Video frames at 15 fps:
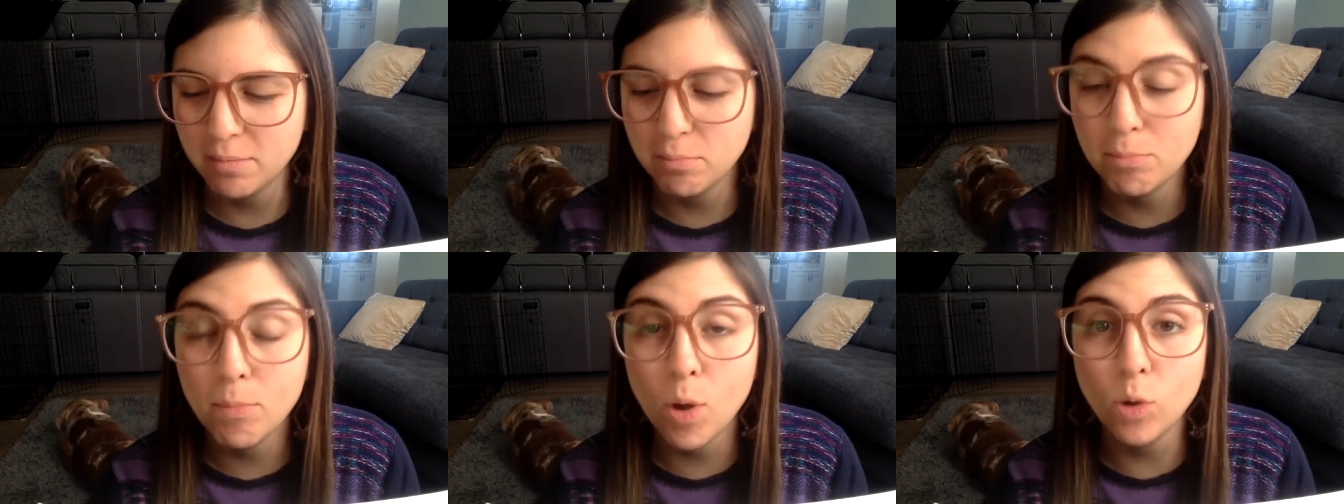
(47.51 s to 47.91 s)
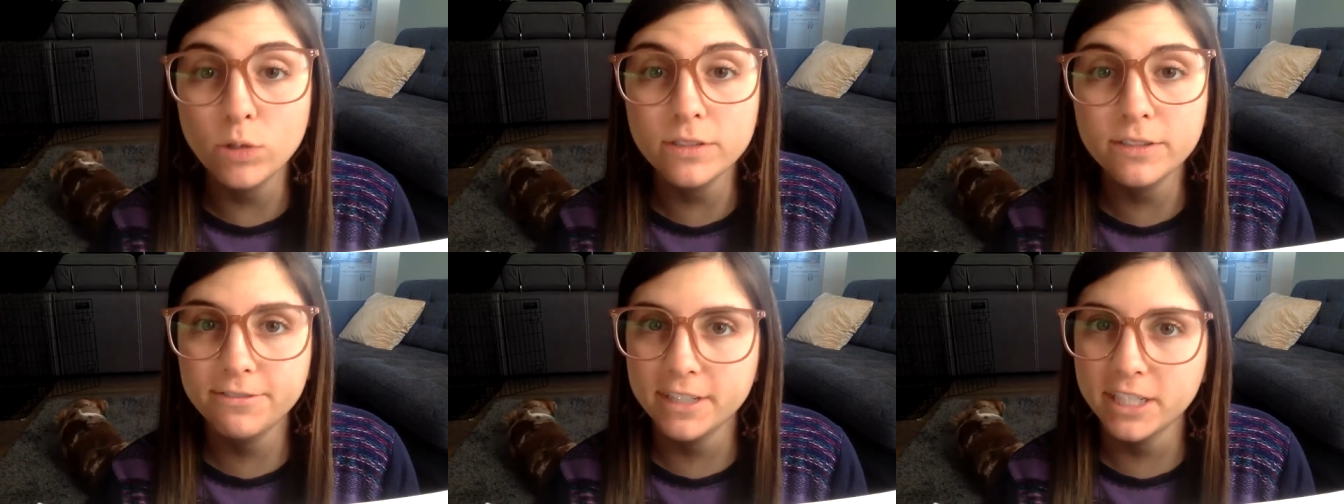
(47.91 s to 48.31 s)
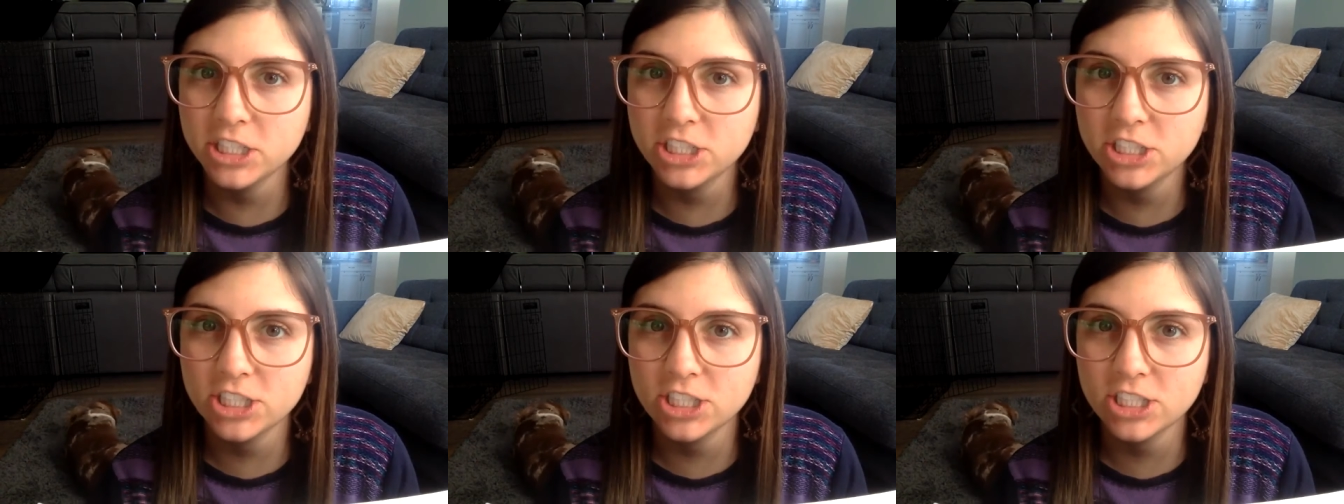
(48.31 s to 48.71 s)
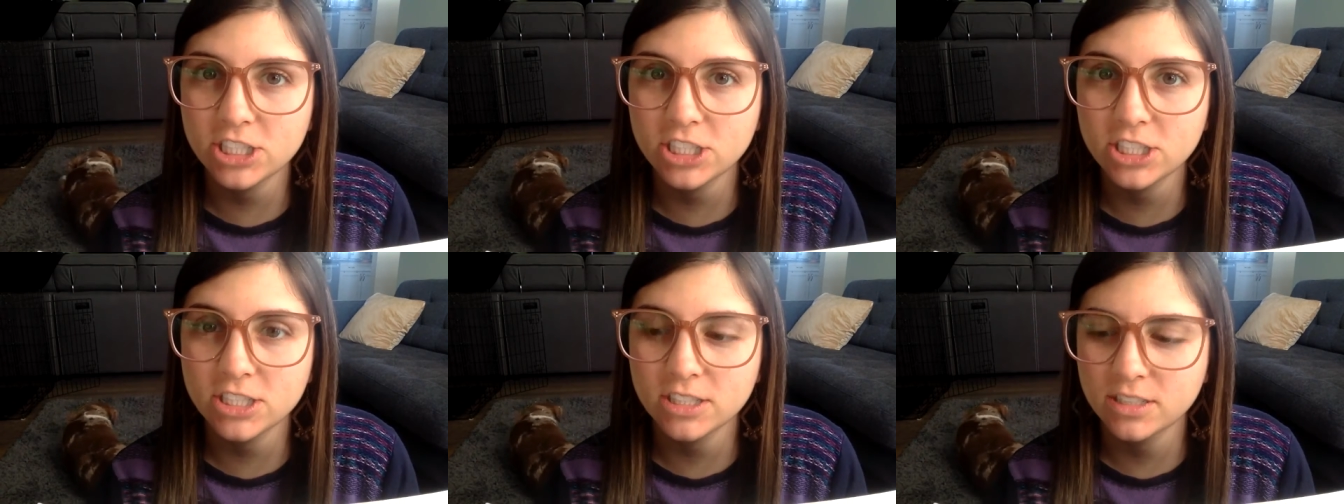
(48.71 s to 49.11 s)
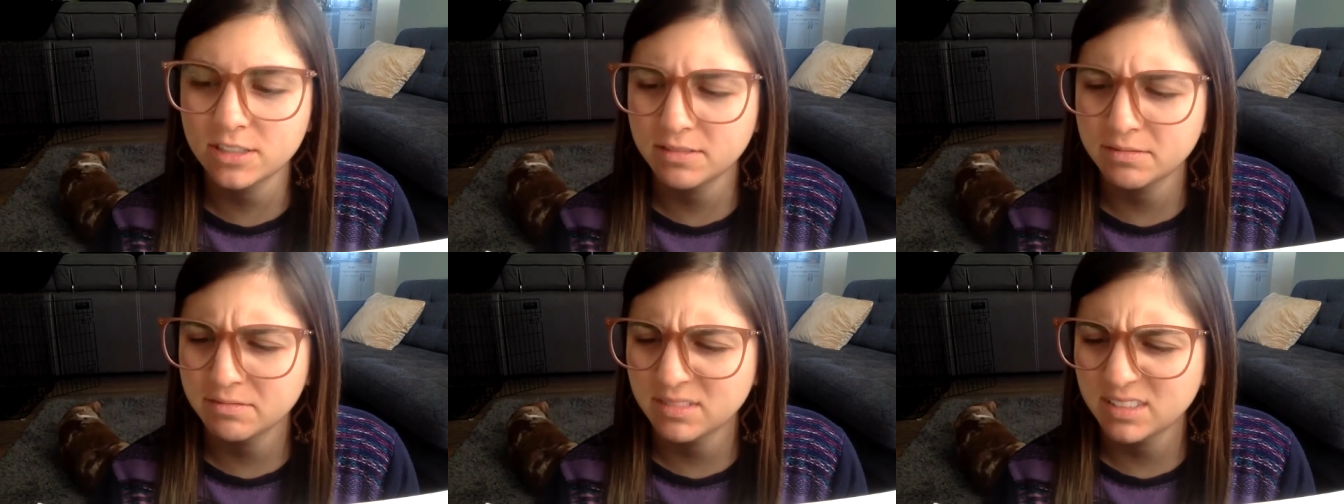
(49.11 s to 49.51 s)
moldfish,
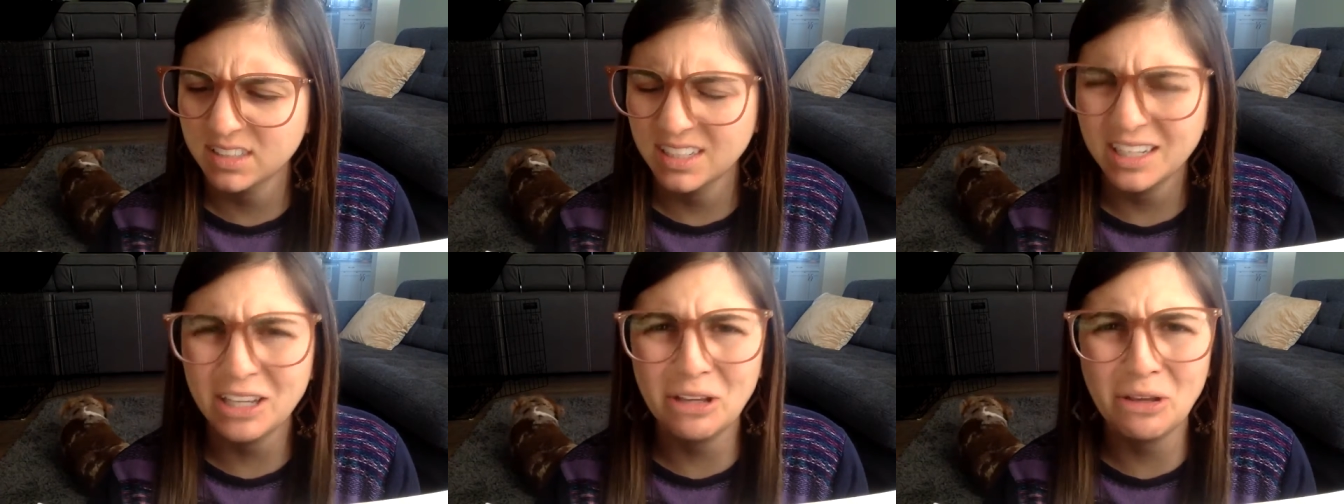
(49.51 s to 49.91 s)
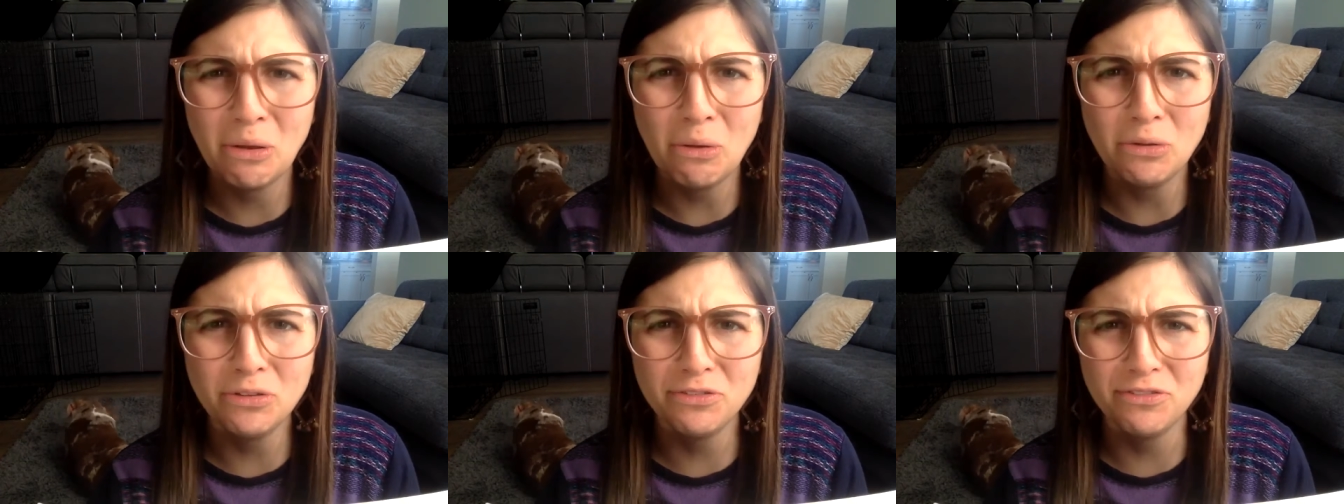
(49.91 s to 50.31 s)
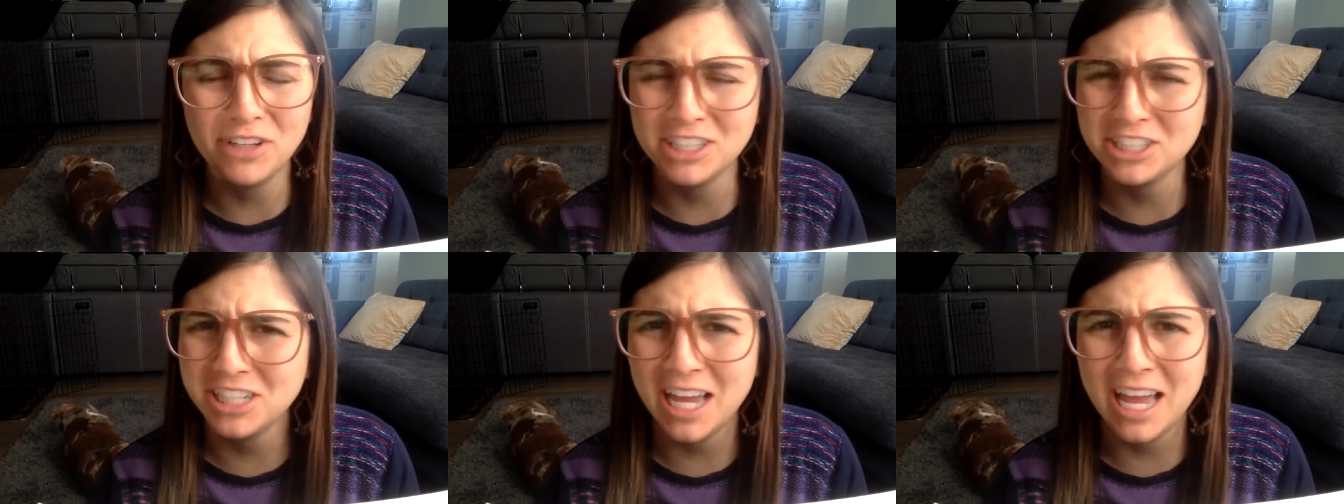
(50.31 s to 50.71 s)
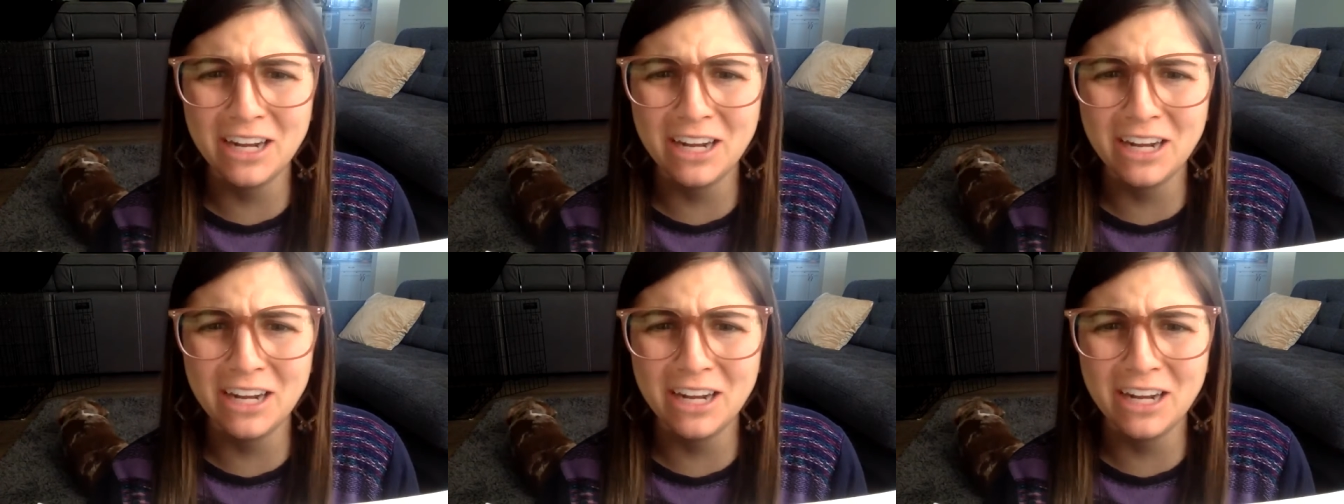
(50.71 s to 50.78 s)
goldfish.